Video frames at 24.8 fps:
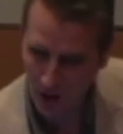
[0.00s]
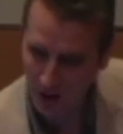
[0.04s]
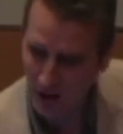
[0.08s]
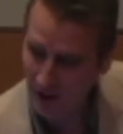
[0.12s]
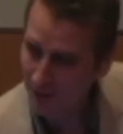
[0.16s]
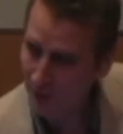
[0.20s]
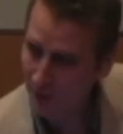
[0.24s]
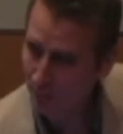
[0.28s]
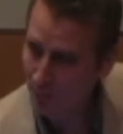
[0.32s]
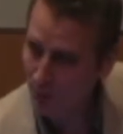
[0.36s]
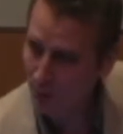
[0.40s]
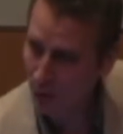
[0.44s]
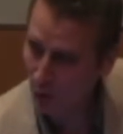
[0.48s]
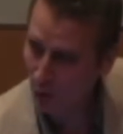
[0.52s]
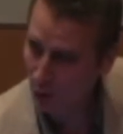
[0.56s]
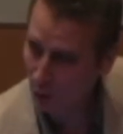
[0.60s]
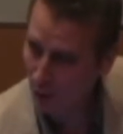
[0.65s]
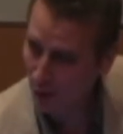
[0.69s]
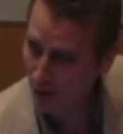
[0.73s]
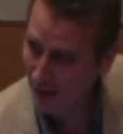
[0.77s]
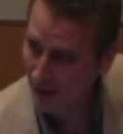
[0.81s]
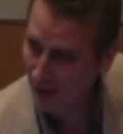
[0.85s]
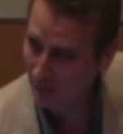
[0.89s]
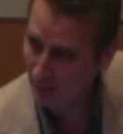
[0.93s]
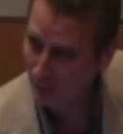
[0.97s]
And so while
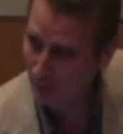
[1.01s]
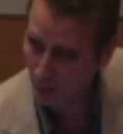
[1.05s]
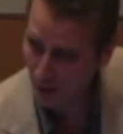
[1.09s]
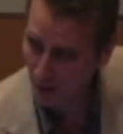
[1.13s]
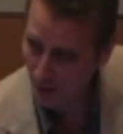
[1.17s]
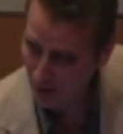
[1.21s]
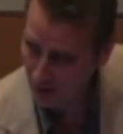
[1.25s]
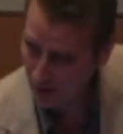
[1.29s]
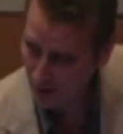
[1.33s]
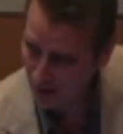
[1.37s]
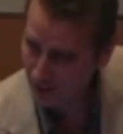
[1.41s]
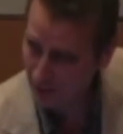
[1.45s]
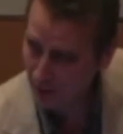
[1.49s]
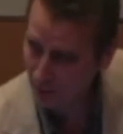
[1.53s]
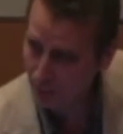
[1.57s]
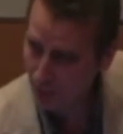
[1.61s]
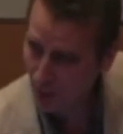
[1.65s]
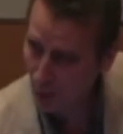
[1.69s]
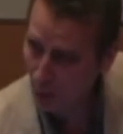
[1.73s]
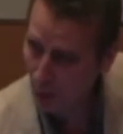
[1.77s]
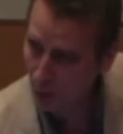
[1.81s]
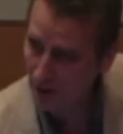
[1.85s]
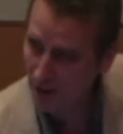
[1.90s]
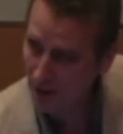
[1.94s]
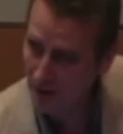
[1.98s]
at the program,
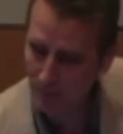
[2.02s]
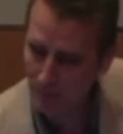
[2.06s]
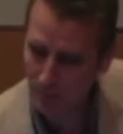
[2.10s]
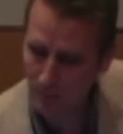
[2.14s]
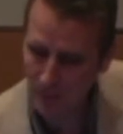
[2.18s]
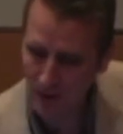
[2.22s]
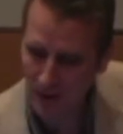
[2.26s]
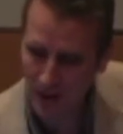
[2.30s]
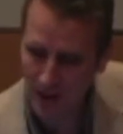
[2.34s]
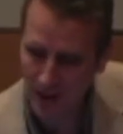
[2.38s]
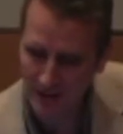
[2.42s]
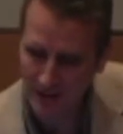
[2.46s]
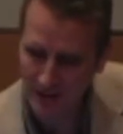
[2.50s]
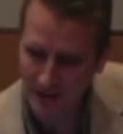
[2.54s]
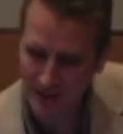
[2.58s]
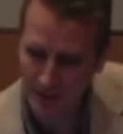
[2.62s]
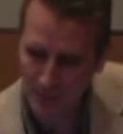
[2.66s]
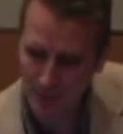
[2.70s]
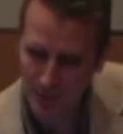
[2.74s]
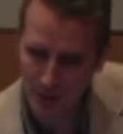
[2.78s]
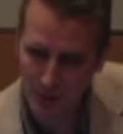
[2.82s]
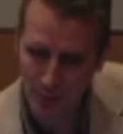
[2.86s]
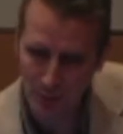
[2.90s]
while at the podium,